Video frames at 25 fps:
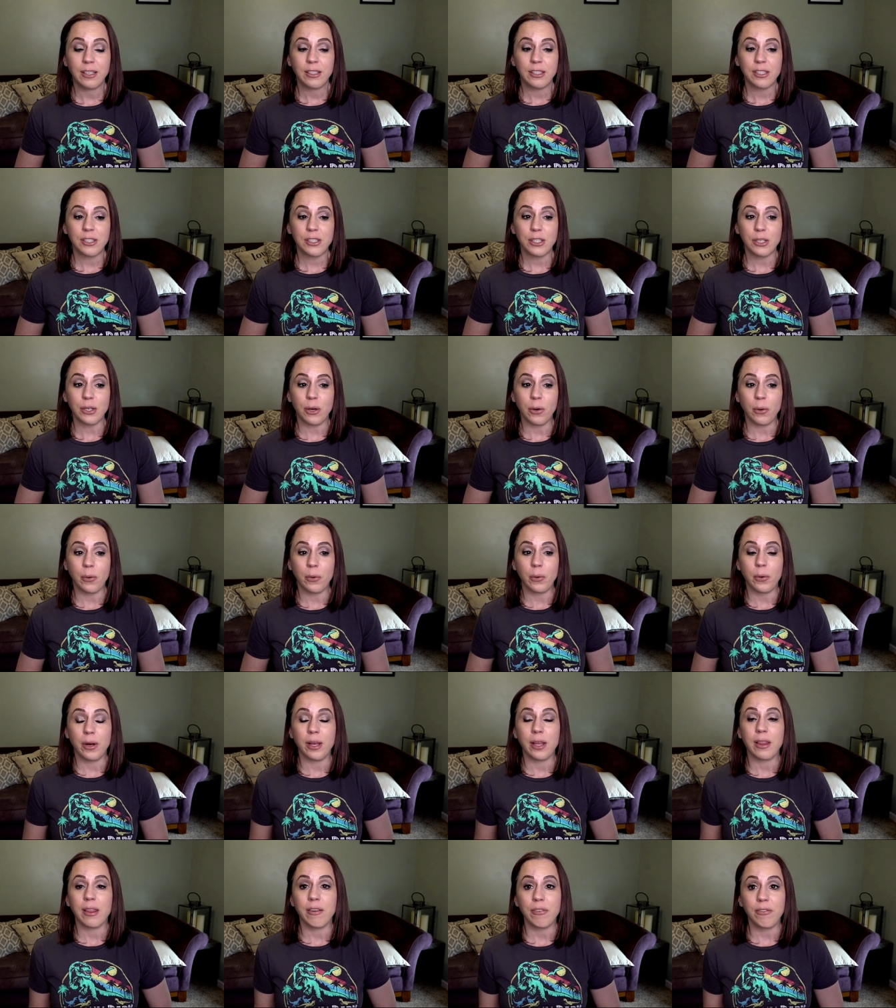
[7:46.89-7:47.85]

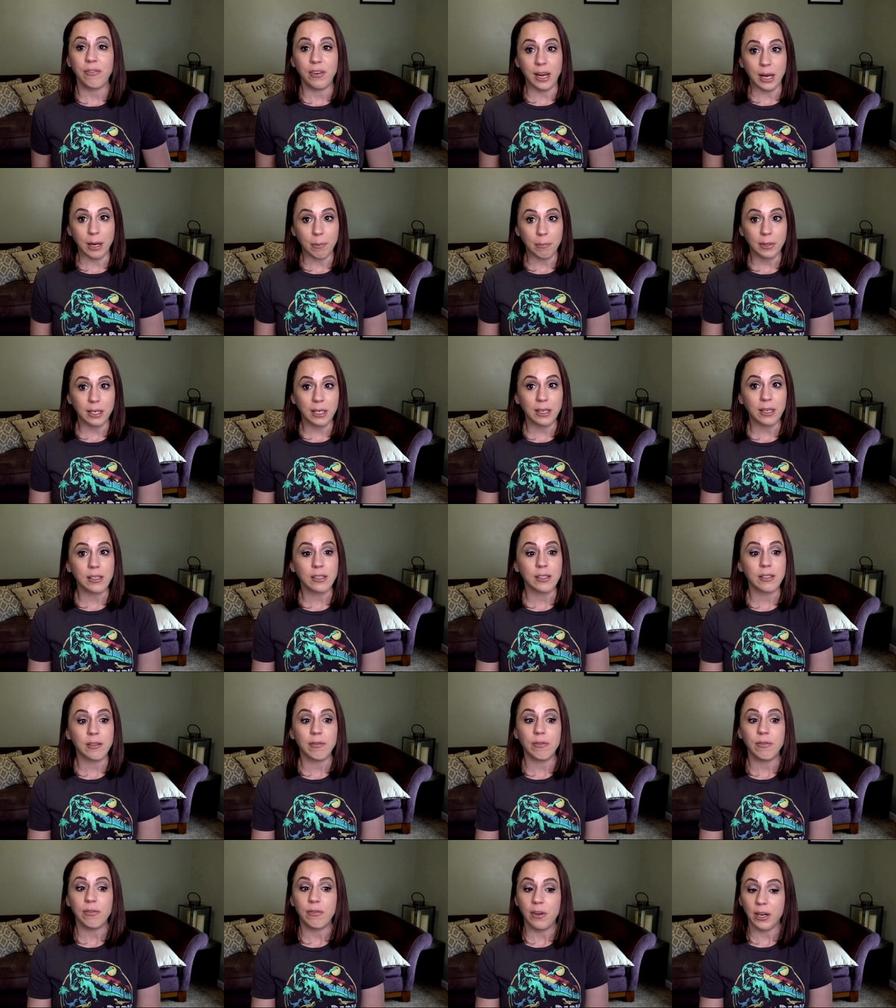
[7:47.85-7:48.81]
So the family is
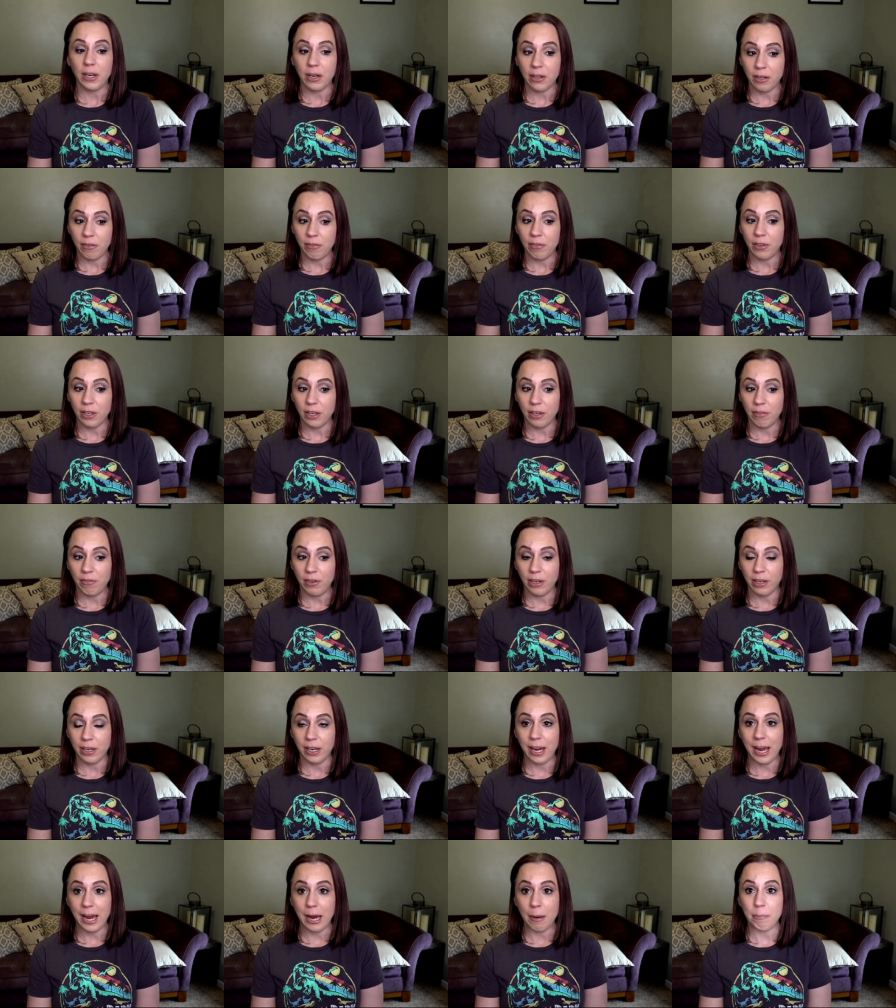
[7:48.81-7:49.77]
very, very,
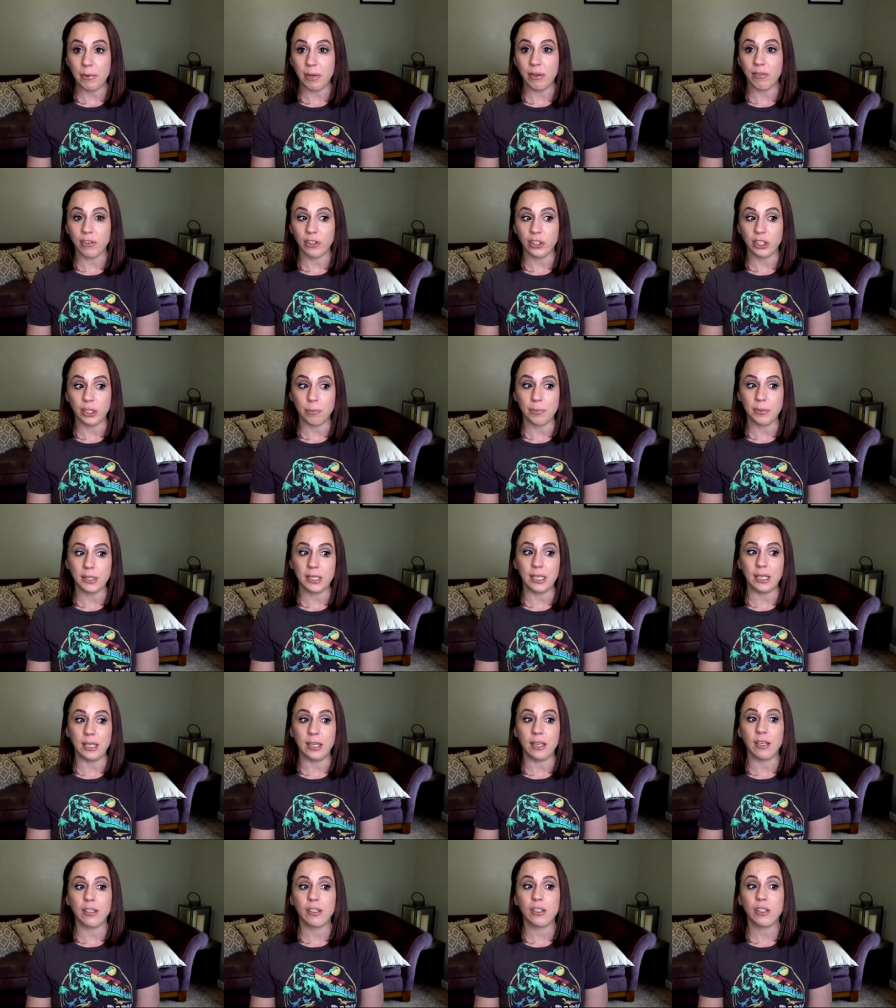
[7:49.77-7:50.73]
very happy for
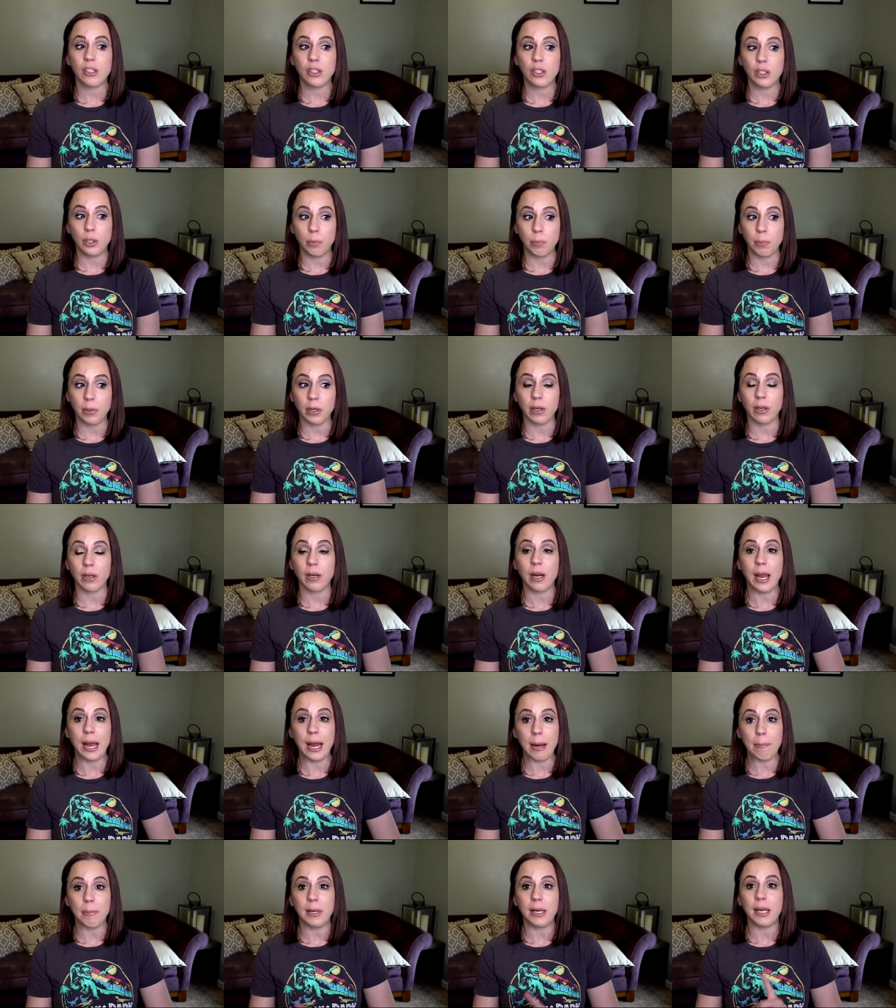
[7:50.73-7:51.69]
Gypsy, super
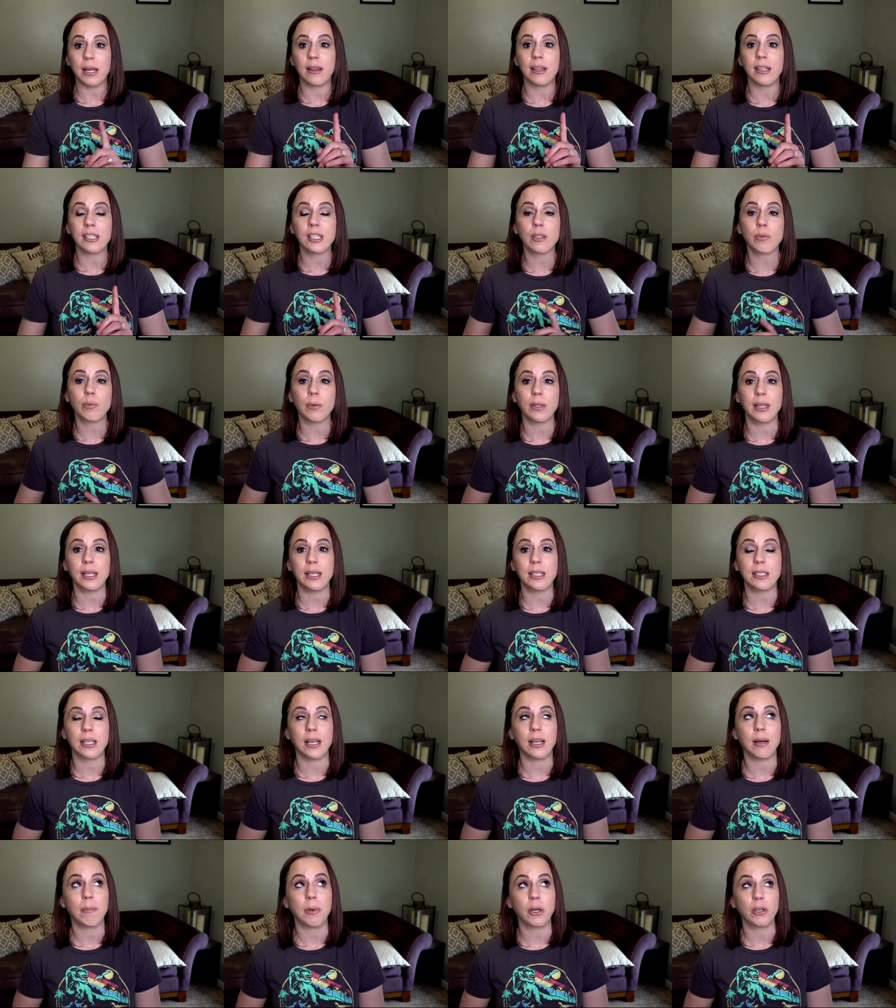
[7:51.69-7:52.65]
happy. And this is what they
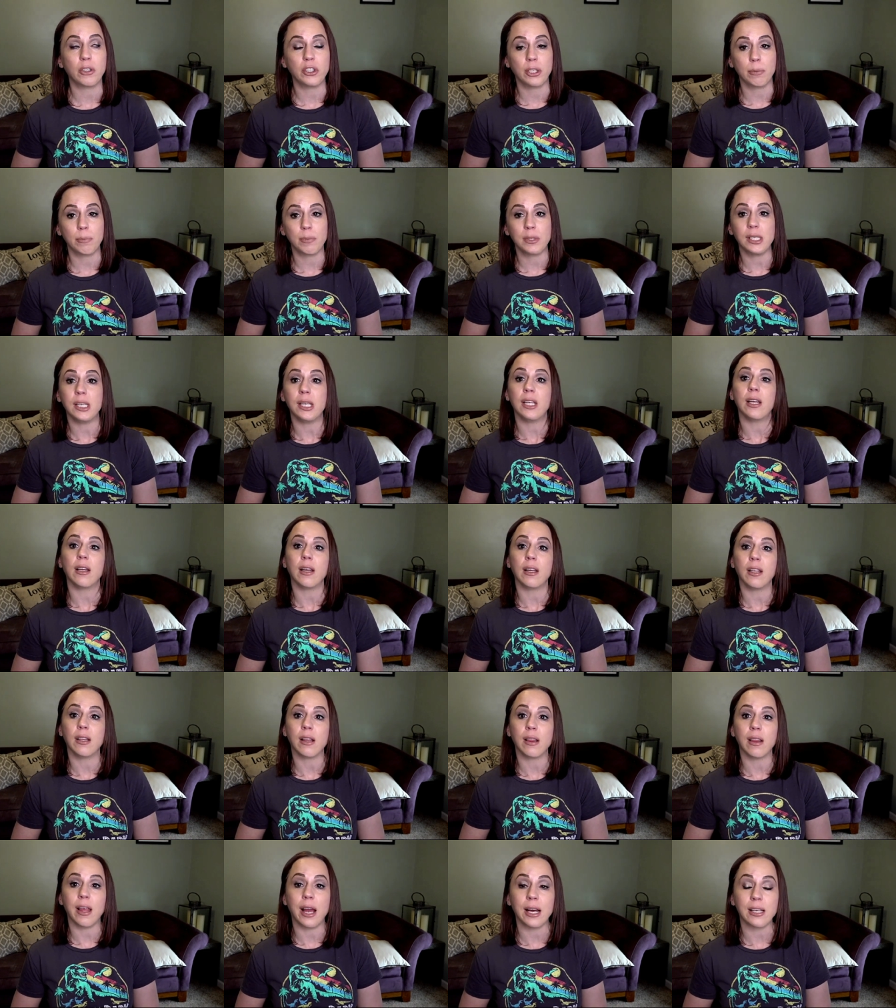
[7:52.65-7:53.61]
said about Gypsy in
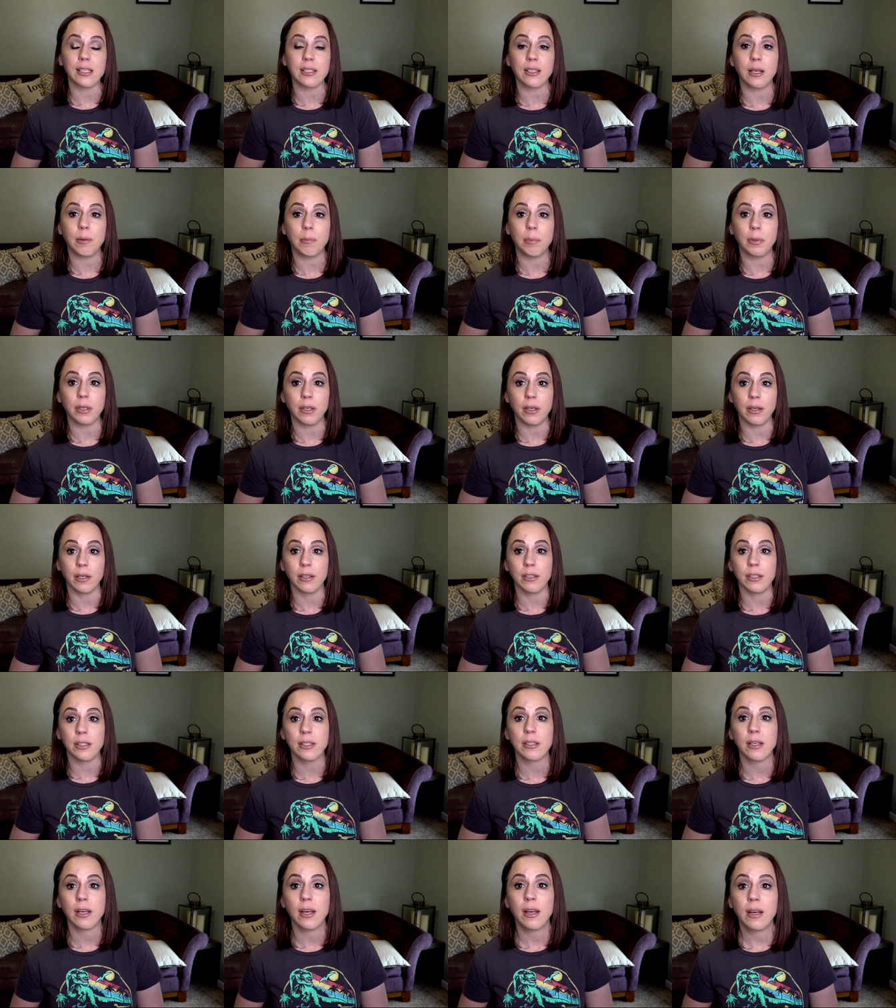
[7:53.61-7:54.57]
the last couple
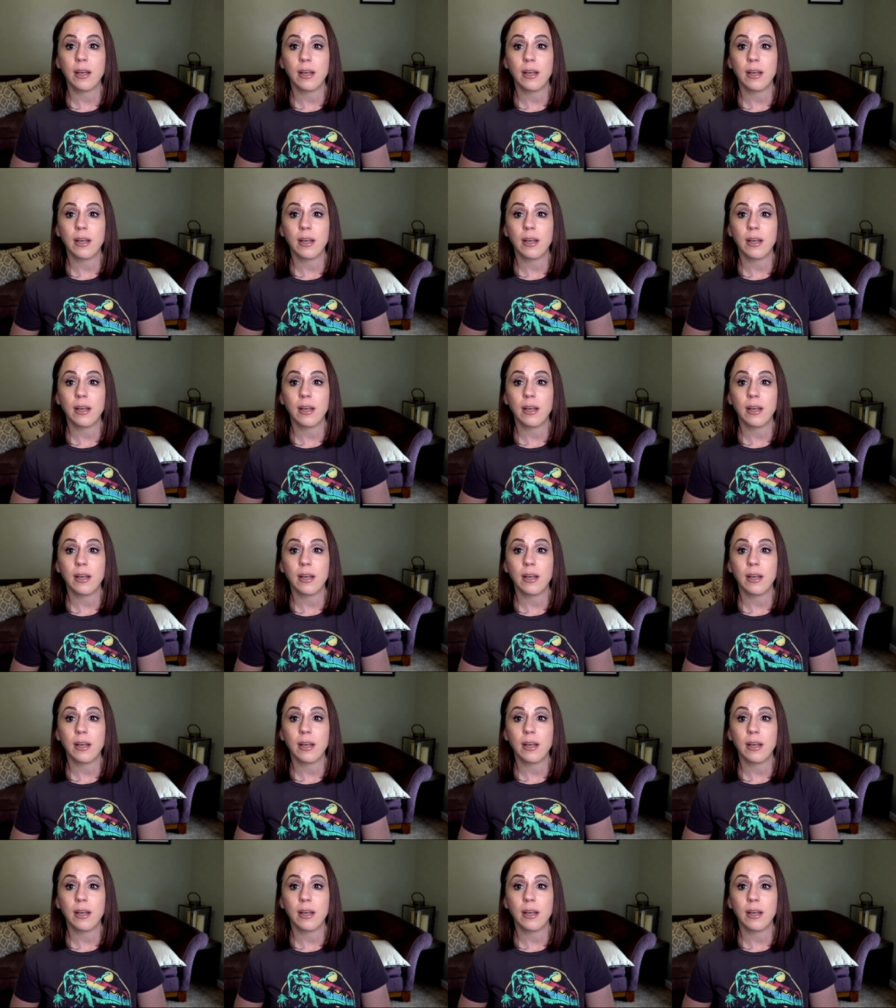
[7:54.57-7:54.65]
years.